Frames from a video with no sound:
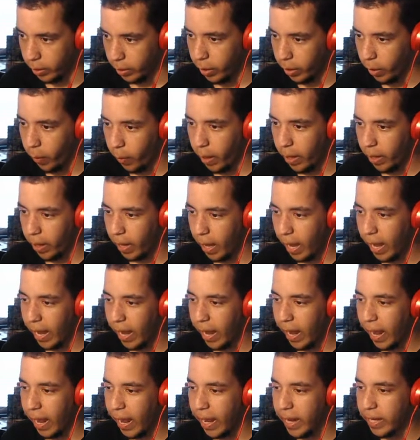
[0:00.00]
You know what? I
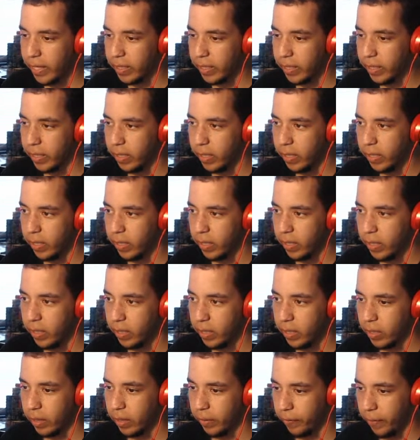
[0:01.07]
hate
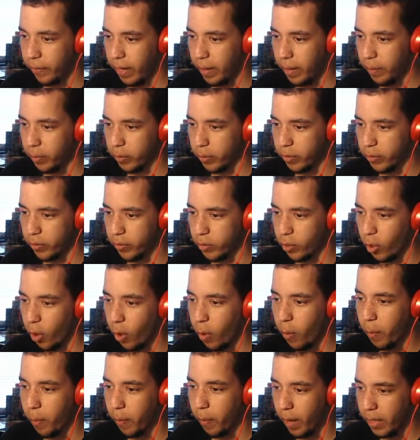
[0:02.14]
Clefable
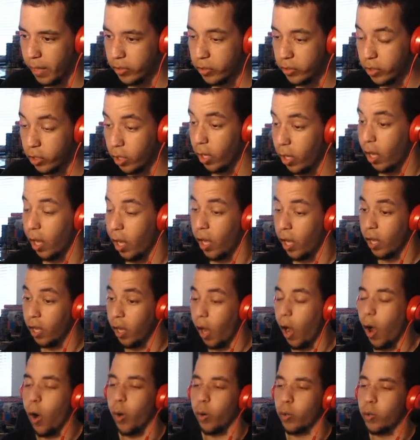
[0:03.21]
so much.
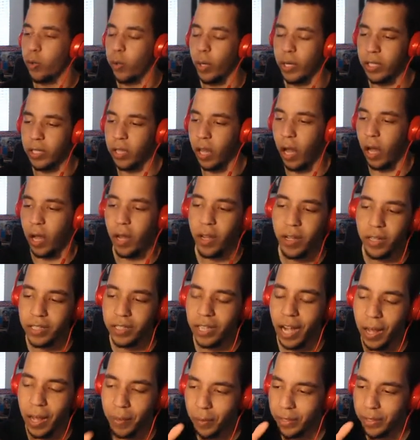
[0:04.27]
Oh, Quick Claw.
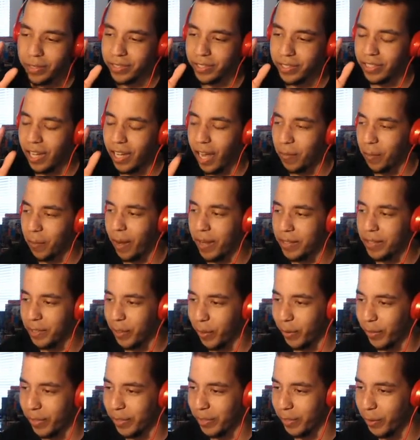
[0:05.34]
Godwin's
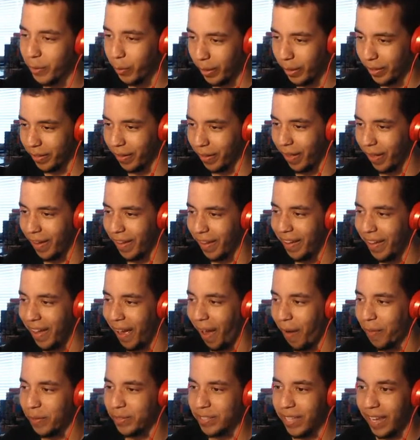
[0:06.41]
holding the Quick Claw.
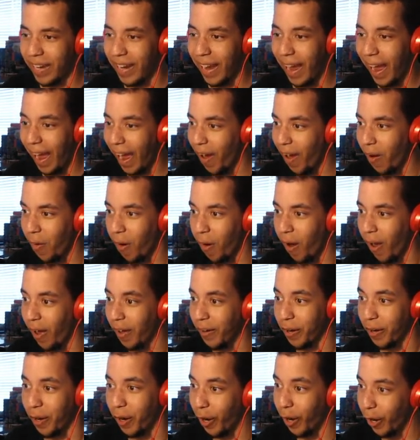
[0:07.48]
I was like, how
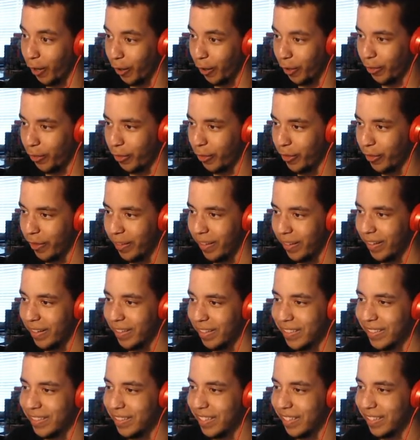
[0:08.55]
on earth
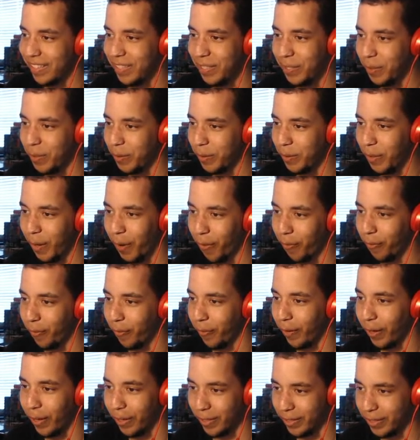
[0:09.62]
Did you go
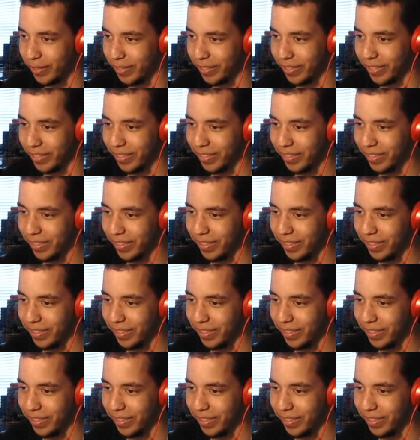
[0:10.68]
first?